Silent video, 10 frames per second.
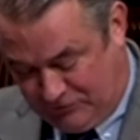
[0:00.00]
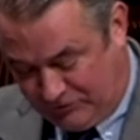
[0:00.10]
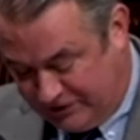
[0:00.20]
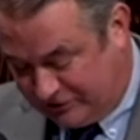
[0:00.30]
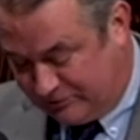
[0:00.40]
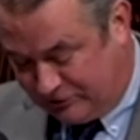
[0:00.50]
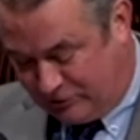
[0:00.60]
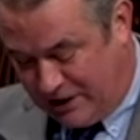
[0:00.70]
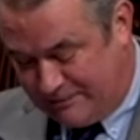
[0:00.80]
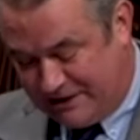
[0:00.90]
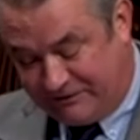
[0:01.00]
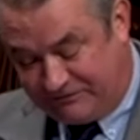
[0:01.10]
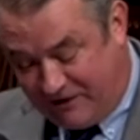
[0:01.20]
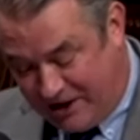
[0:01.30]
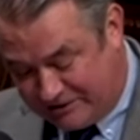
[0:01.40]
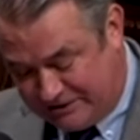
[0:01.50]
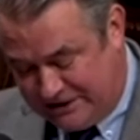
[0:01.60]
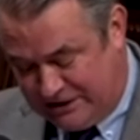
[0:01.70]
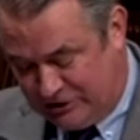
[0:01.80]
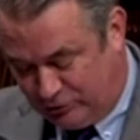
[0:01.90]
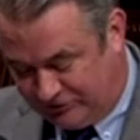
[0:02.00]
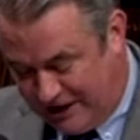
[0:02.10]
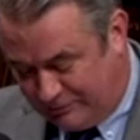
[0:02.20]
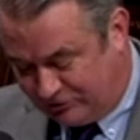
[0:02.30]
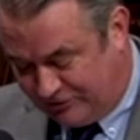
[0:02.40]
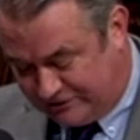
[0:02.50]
for victims of crime and a fund to establish